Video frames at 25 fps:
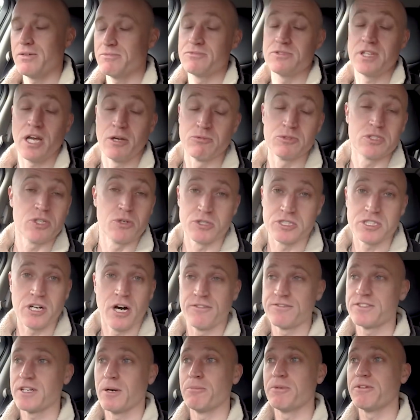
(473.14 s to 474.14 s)
don't do as
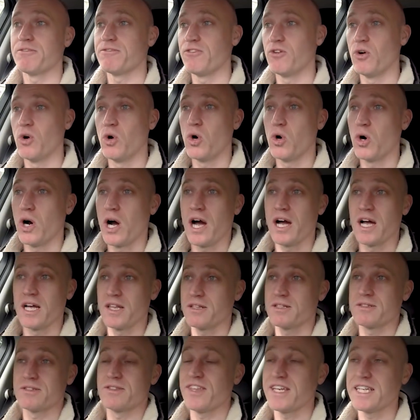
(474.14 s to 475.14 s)
I've done before.
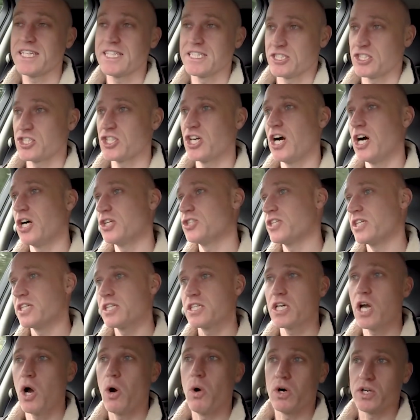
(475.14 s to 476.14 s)
Think it's charging,
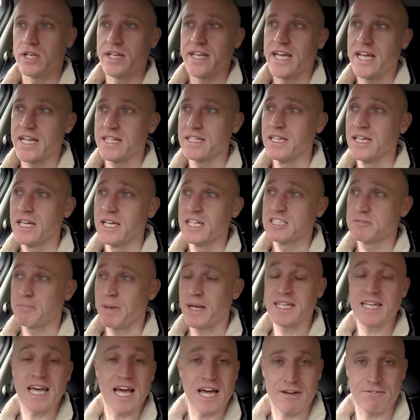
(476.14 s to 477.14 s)
go on in,
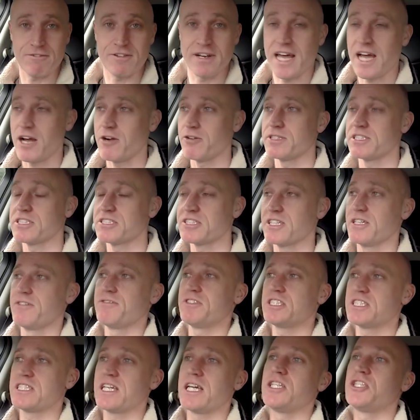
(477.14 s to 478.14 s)
spend half an hour in the
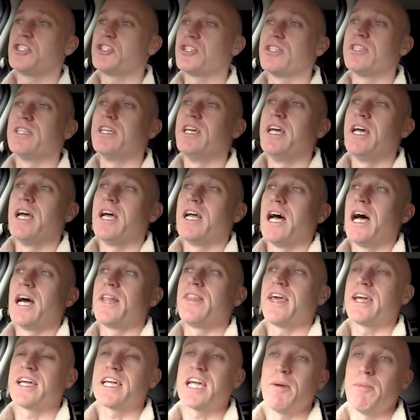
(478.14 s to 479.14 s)
service station, and
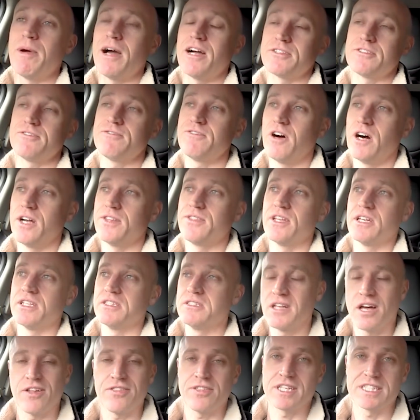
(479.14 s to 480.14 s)
then come out to find that
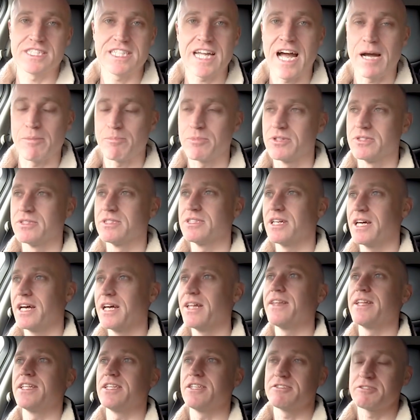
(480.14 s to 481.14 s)
nothing's happened,
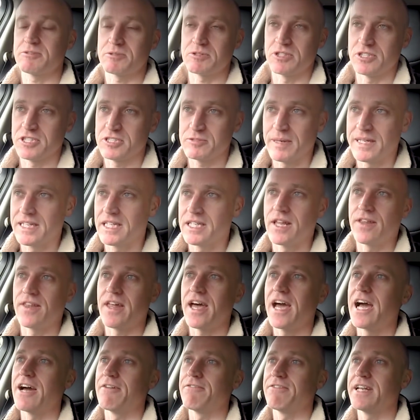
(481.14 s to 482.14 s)
and then you've got to spend another
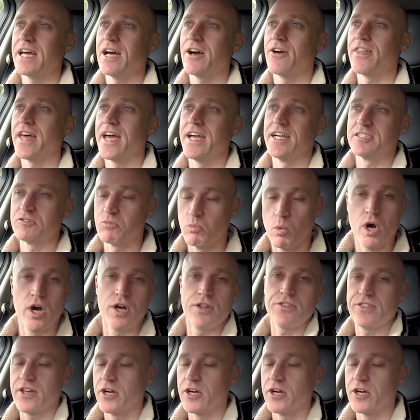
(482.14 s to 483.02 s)
half an hour there. It's worth